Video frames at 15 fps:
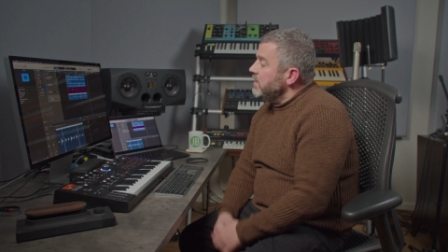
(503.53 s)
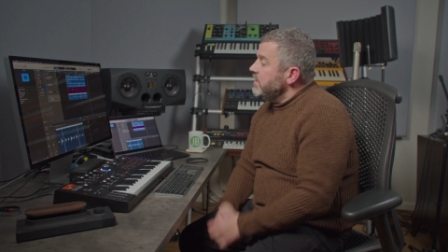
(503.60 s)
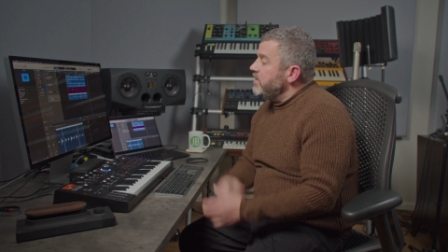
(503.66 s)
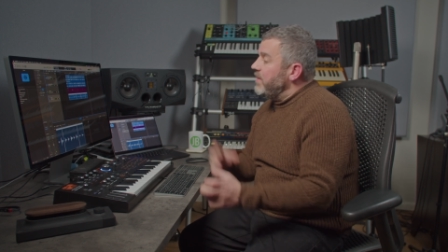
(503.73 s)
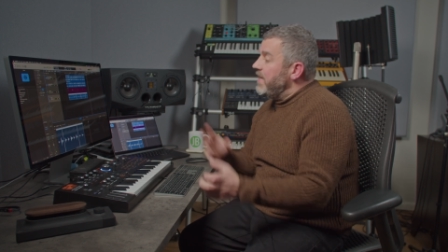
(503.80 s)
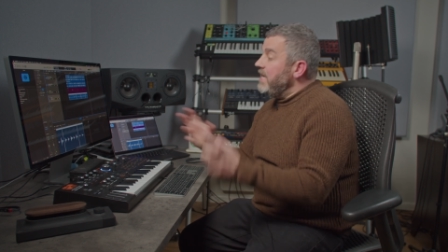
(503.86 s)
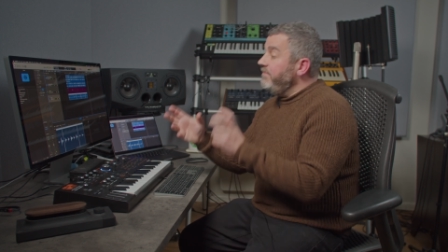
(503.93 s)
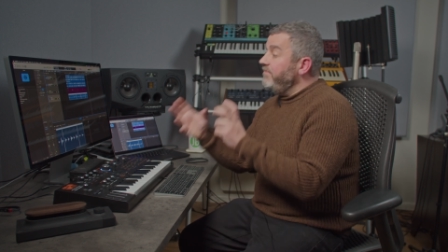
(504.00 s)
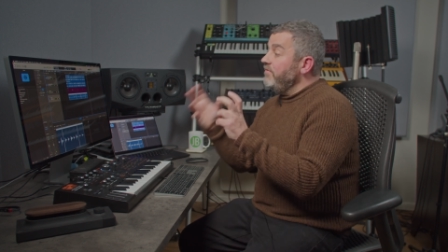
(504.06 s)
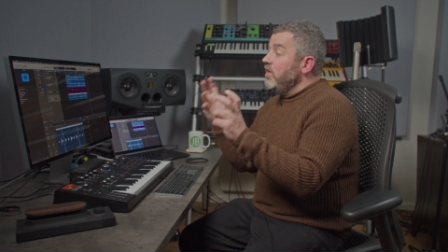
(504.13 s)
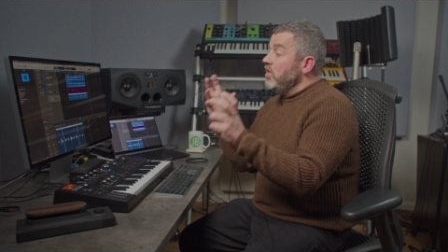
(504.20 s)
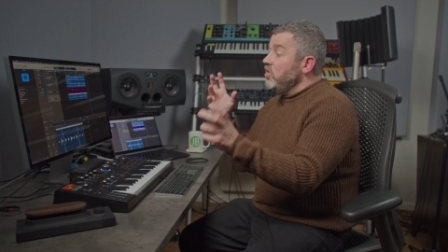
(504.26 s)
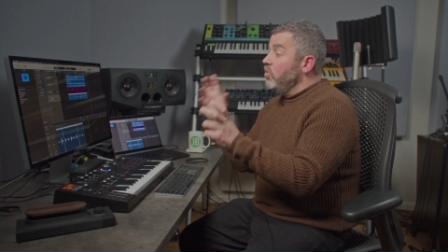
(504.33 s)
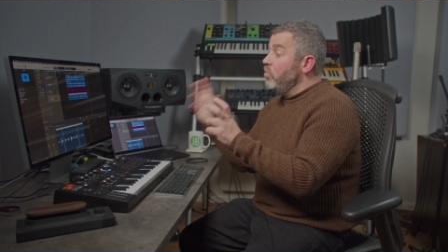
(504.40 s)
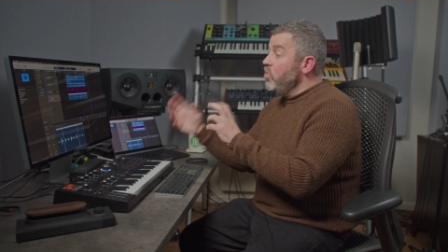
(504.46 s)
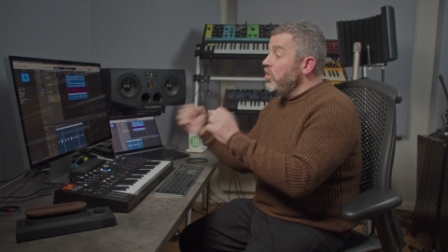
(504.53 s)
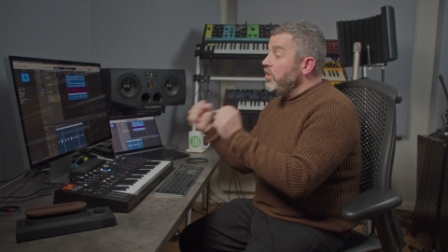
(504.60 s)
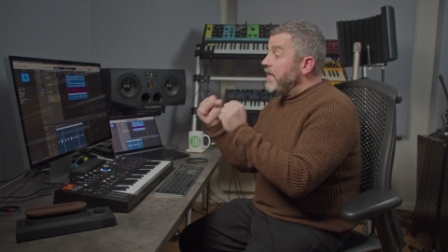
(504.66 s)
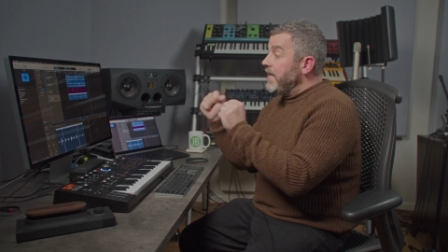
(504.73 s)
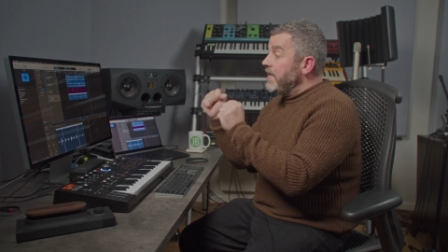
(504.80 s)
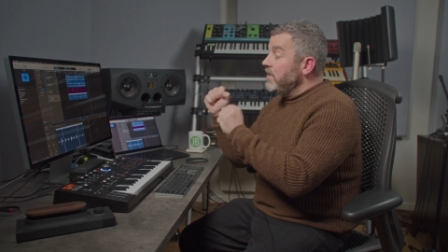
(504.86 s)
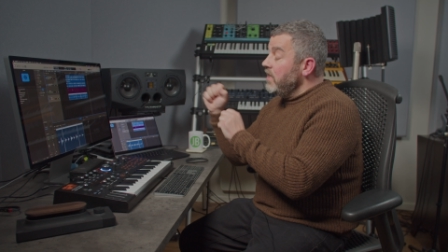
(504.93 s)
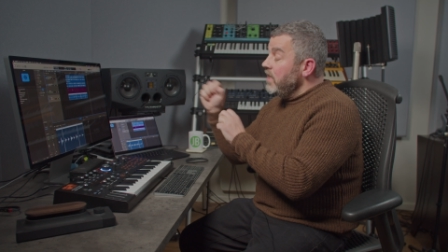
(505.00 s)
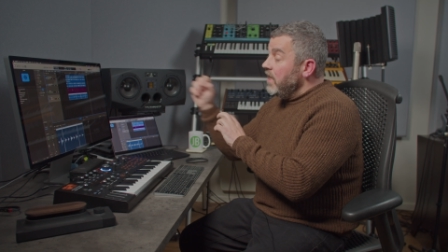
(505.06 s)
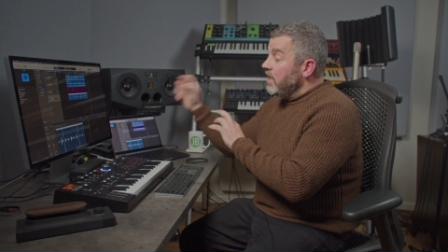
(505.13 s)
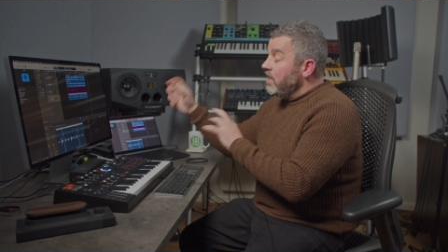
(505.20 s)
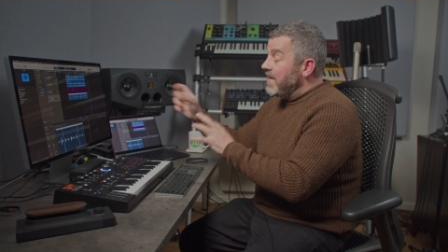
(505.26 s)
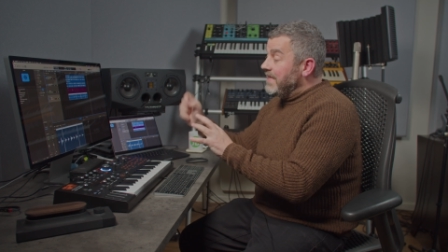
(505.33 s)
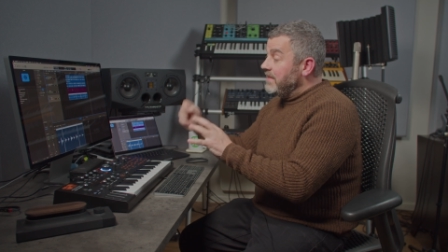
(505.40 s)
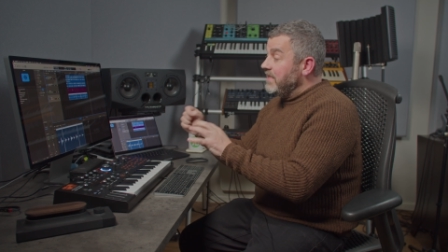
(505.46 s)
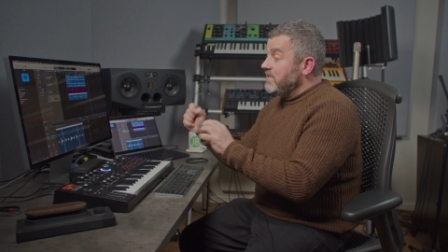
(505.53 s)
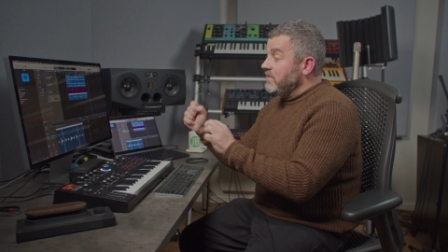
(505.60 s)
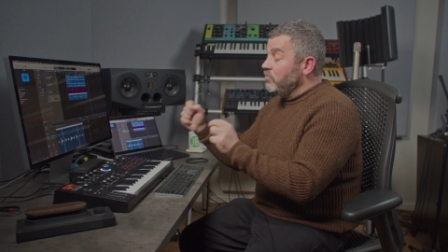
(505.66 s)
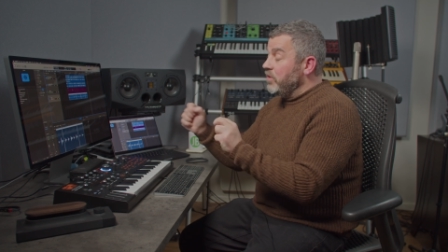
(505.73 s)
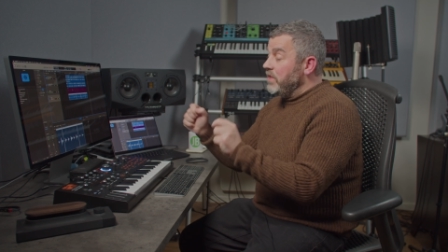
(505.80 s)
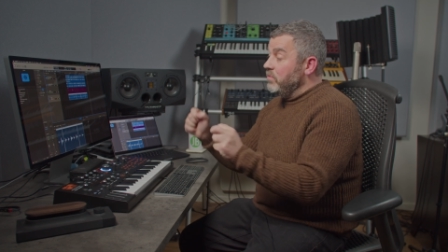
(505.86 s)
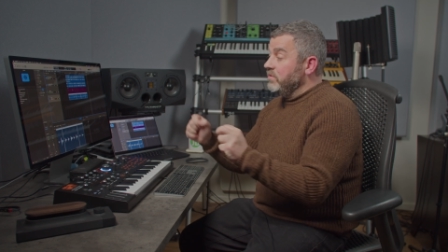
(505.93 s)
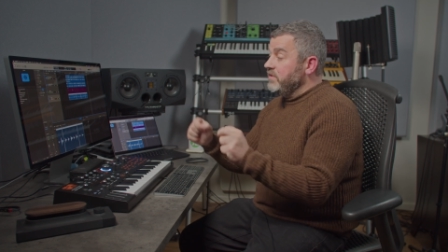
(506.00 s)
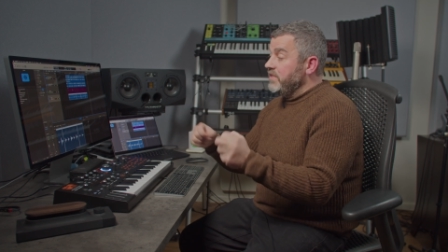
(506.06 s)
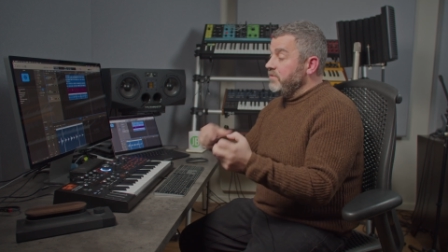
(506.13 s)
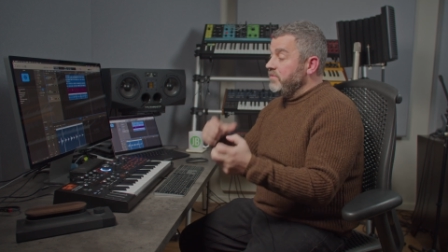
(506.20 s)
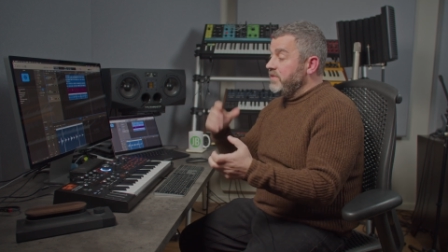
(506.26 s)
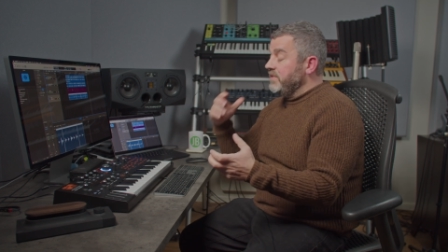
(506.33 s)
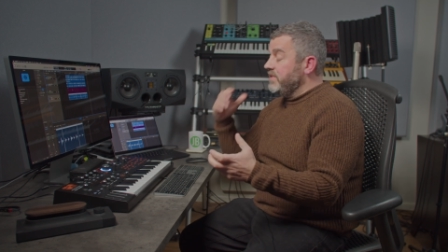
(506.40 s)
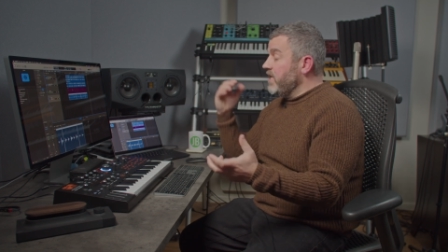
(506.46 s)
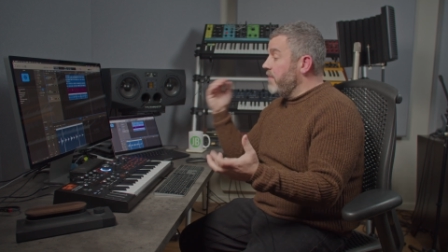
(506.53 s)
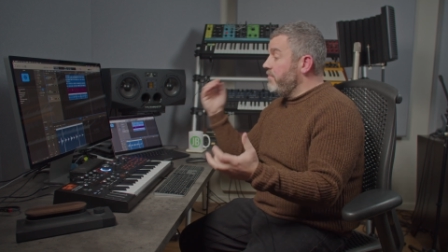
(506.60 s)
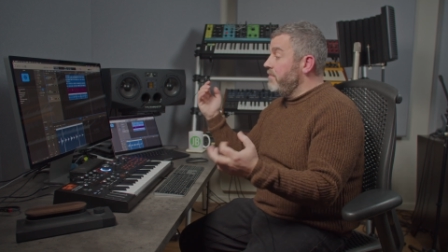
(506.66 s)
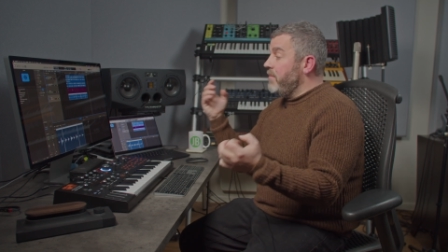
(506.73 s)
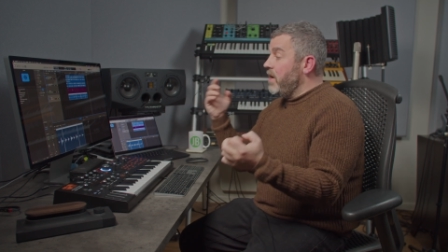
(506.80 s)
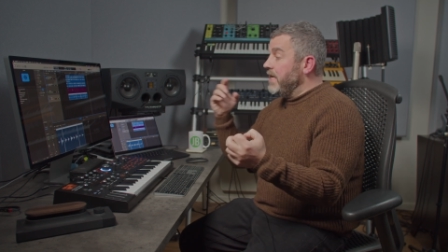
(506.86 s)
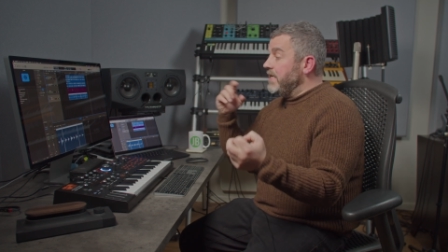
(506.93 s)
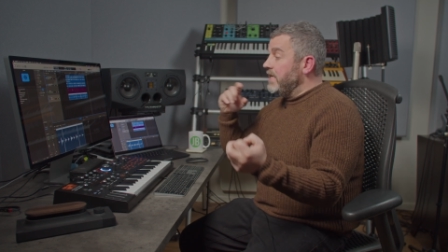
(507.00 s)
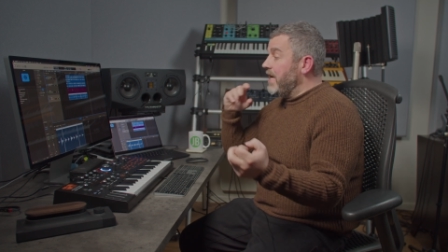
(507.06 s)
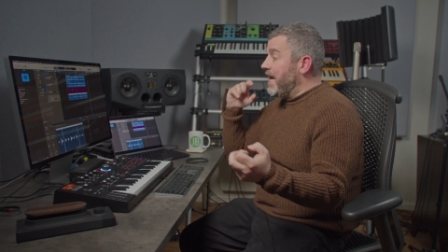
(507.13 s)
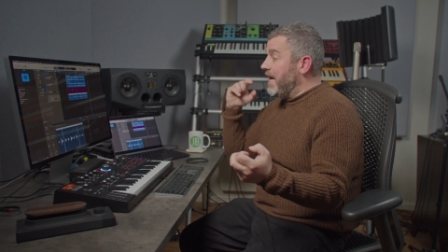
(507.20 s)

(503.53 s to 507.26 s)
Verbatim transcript: So if you're working like this and what you want to do is to set up a mic